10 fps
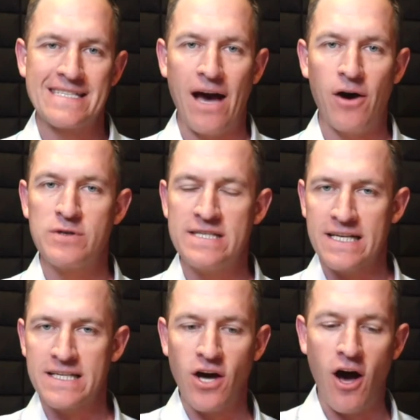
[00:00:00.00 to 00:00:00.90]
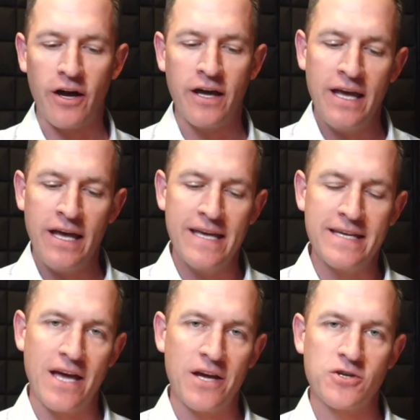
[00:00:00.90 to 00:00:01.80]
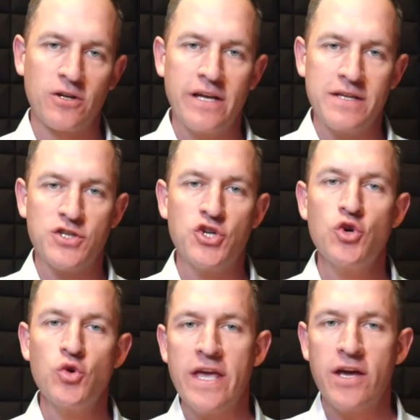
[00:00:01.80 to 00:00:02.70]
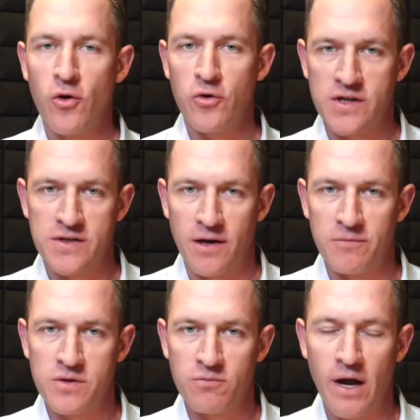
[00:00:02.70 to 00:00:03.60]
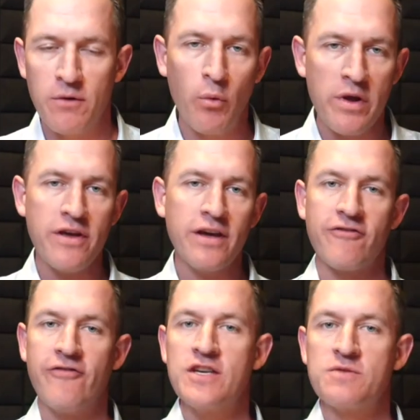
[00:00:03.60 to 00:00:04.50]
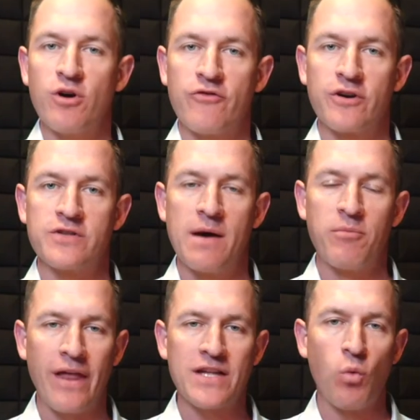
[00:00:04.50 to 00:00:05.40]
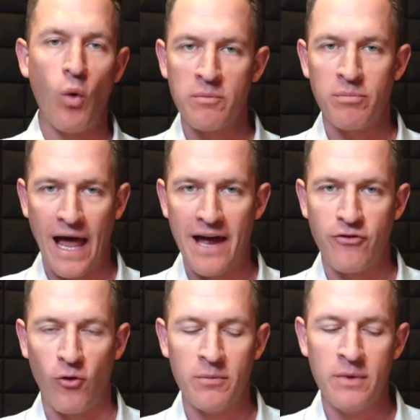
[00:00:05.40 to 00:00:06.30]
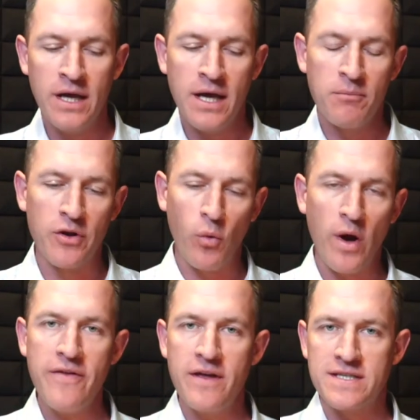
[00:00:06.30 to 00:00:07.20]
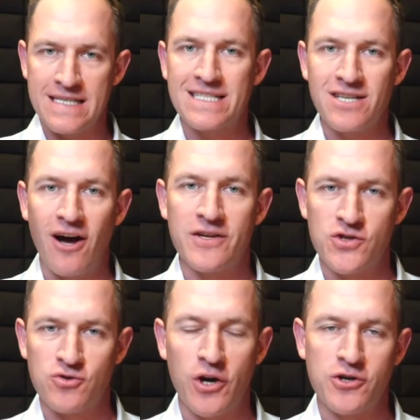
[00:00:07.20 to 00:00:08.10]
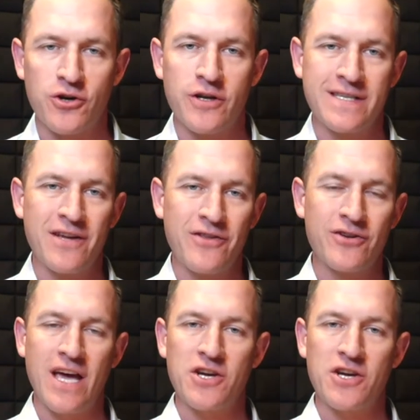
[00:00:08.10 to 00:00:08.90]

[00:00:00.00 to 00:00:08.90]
is how TikTok is actually two ecosystems, right? When we think of Facebook, for example, that's one platform. But the way that TikTok is structured is that there's